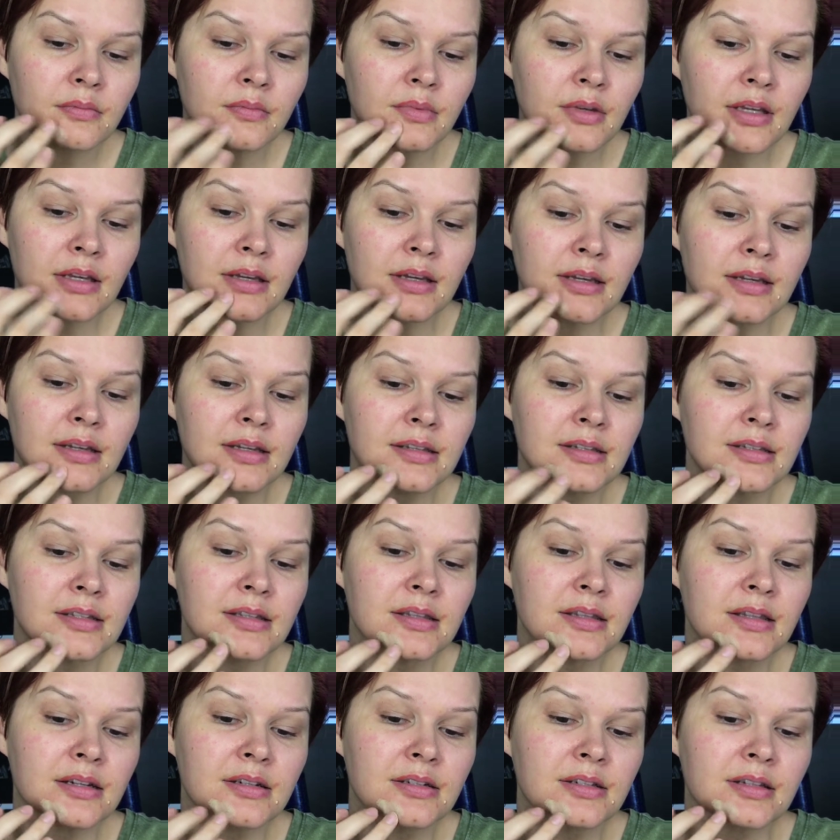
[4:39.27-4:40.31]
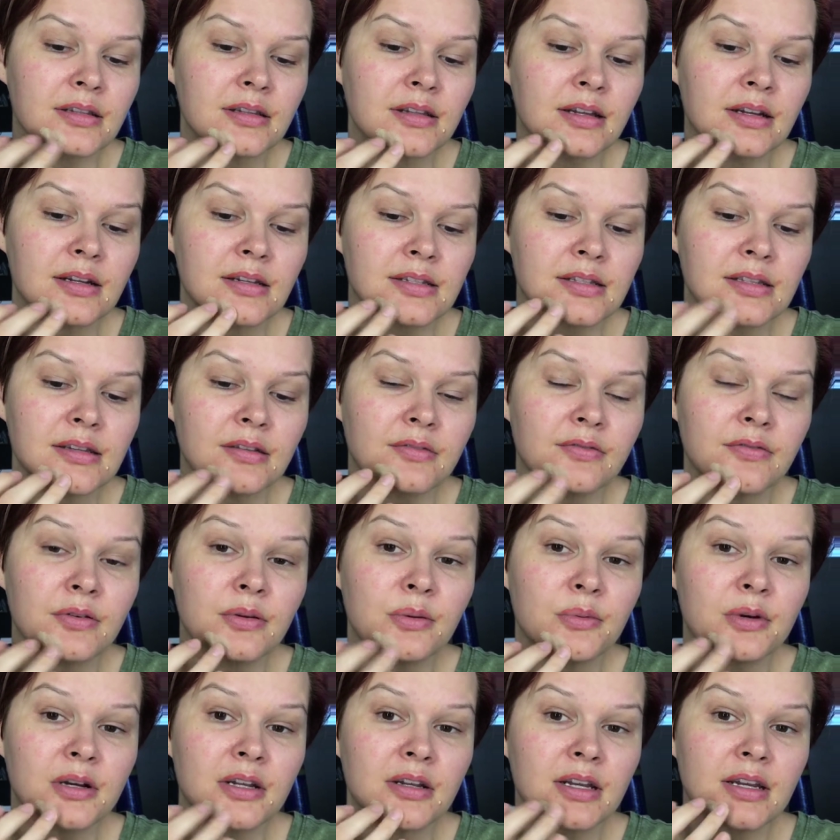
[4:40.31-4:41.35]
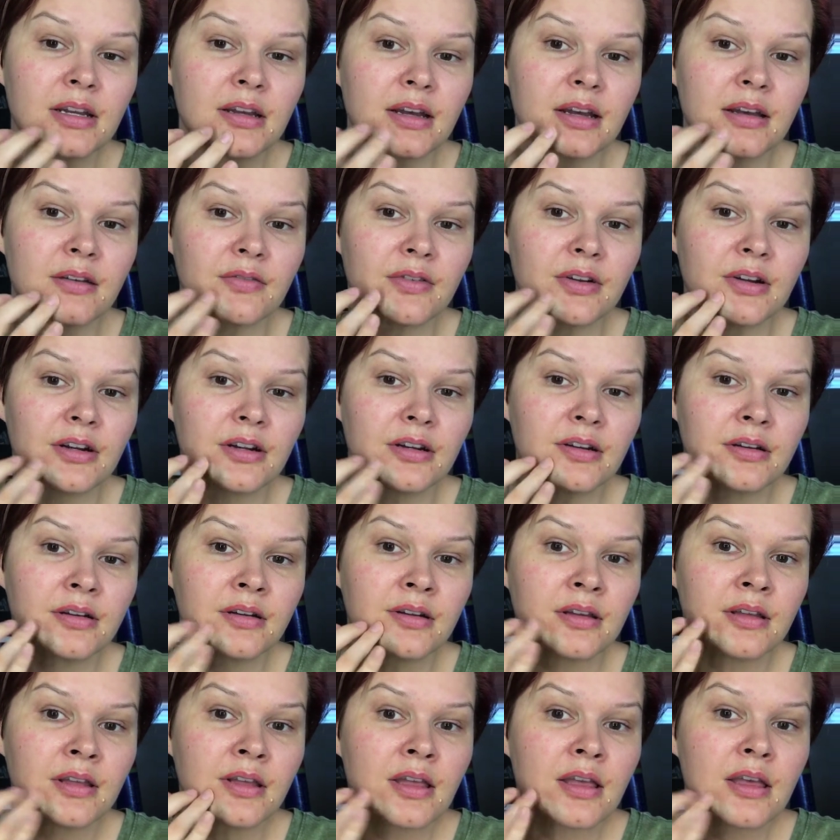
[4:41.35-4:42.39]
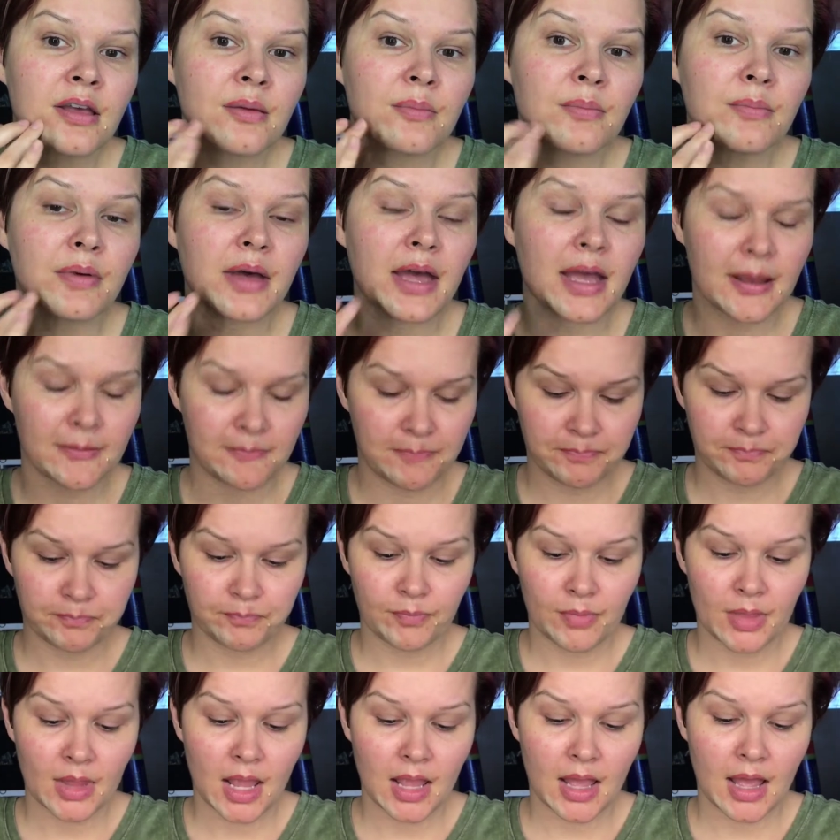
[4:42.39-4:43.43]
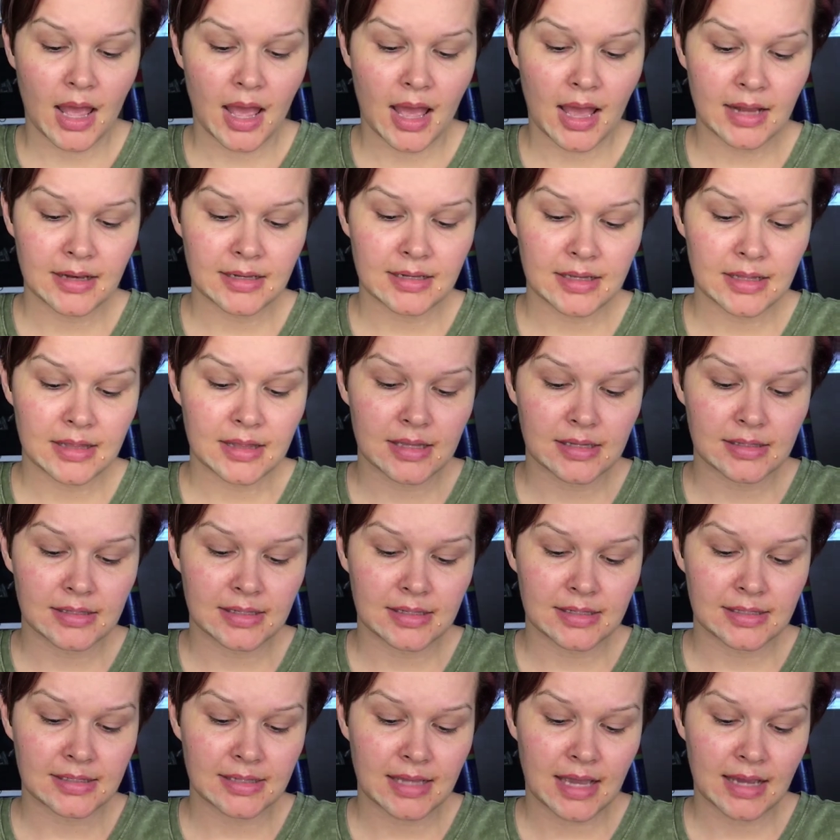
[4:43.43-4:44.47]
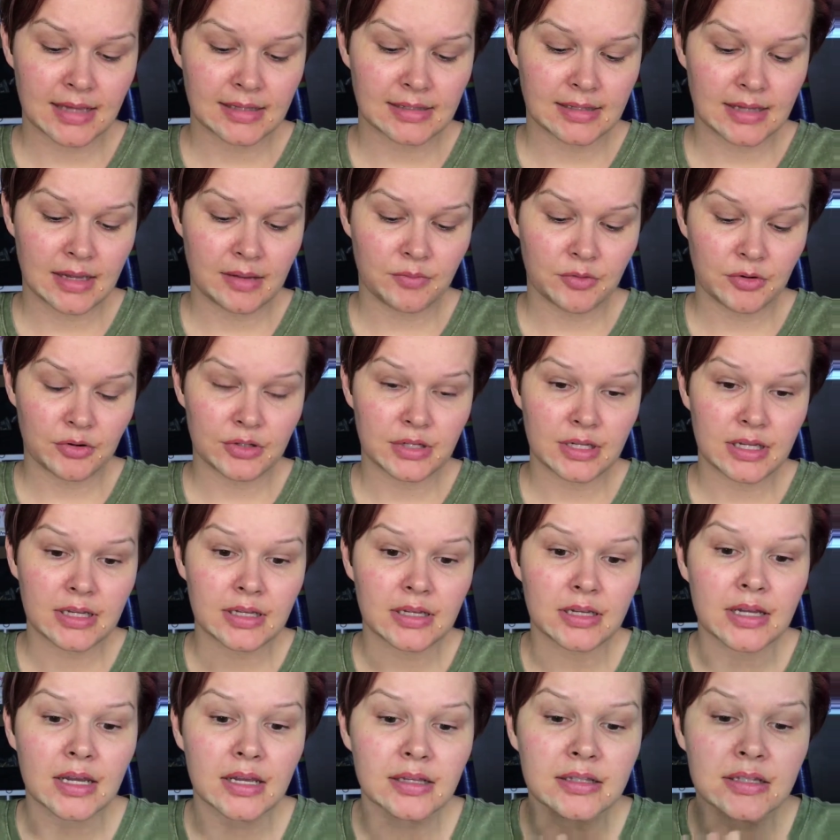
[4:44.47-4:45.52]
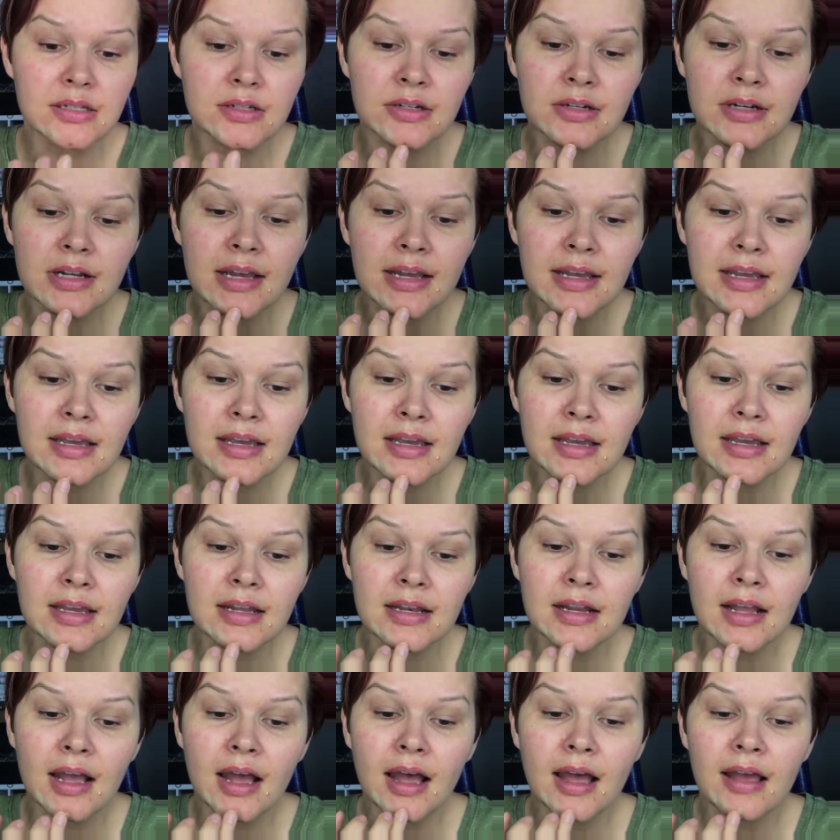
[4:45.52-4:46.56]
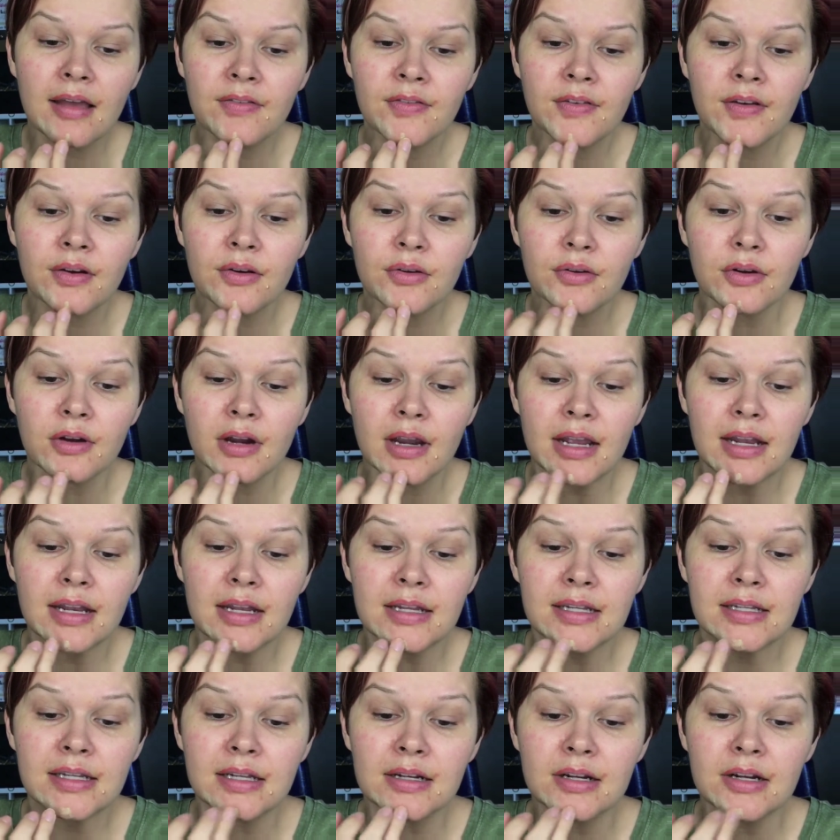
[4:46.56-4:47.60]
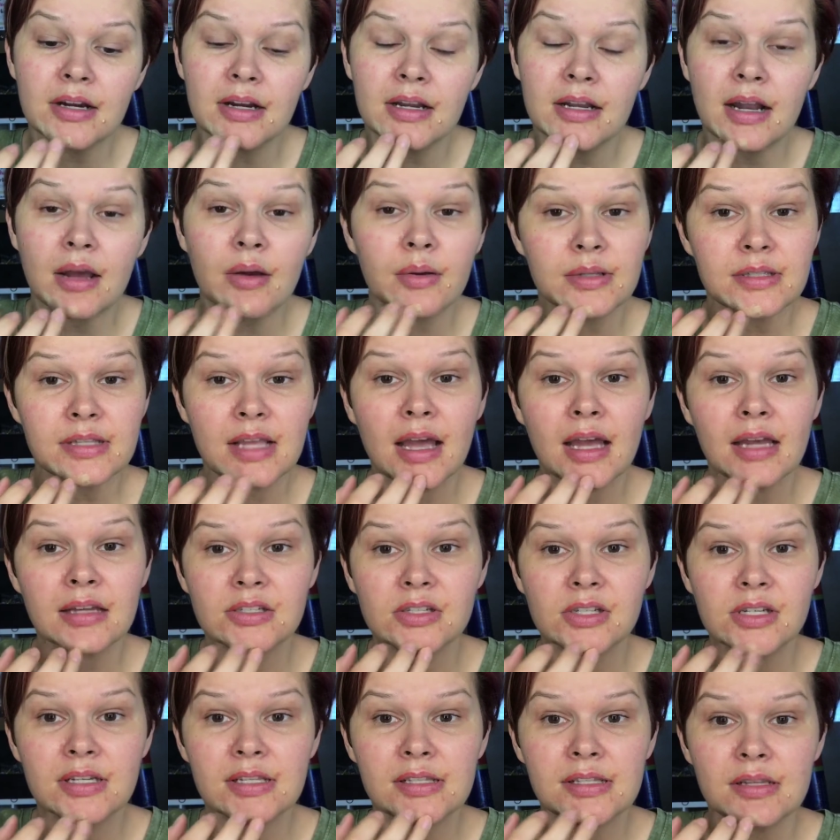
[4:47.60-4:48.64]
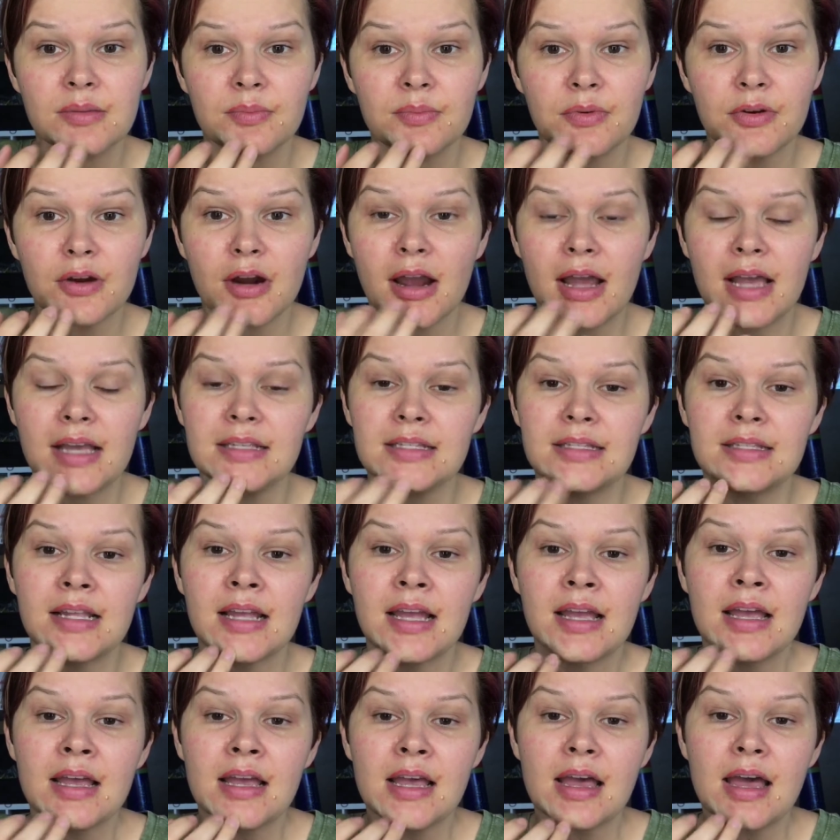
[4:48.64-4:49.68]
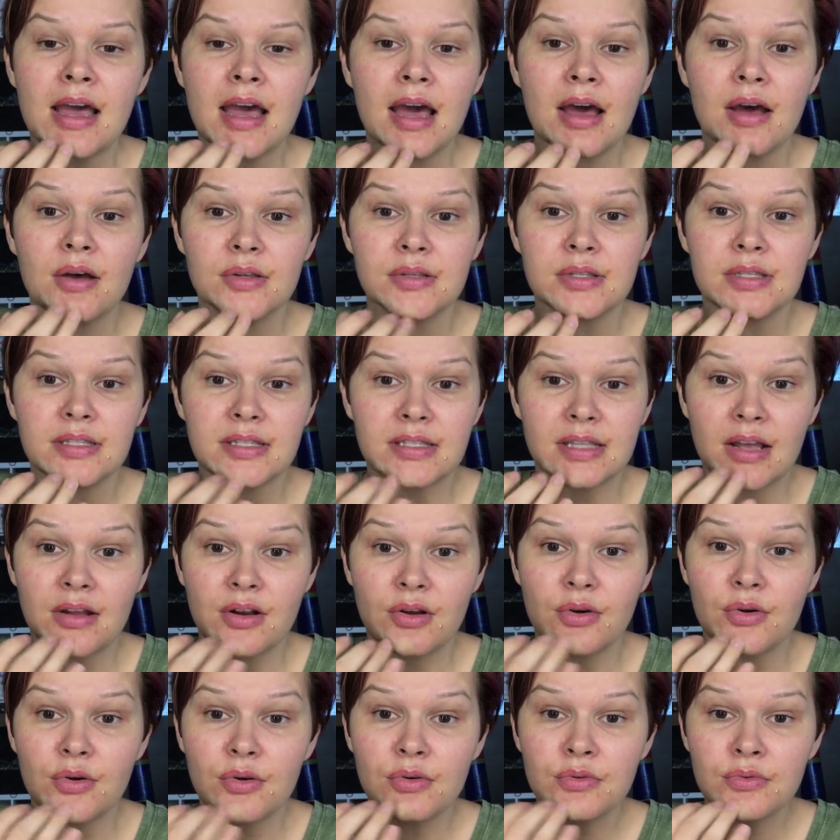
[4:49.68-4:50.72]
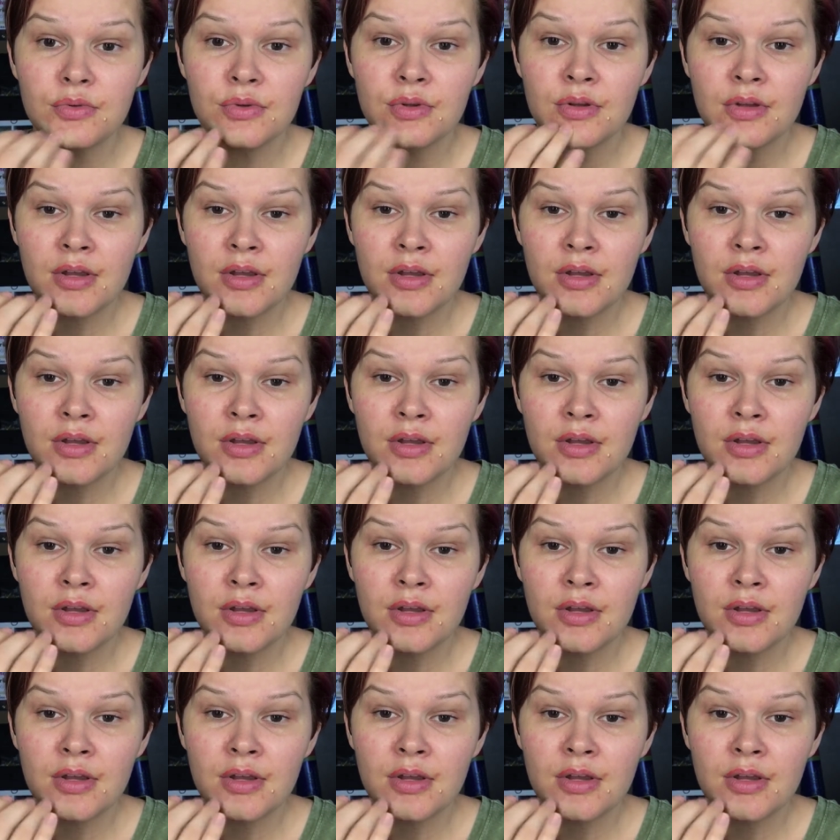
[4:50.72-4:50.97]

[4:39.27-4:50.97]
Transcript: Because there's a lot of stuff we want to cover. But I did this exact same routine yesterday and I felt great at dinner, and I was actually surprised how subtle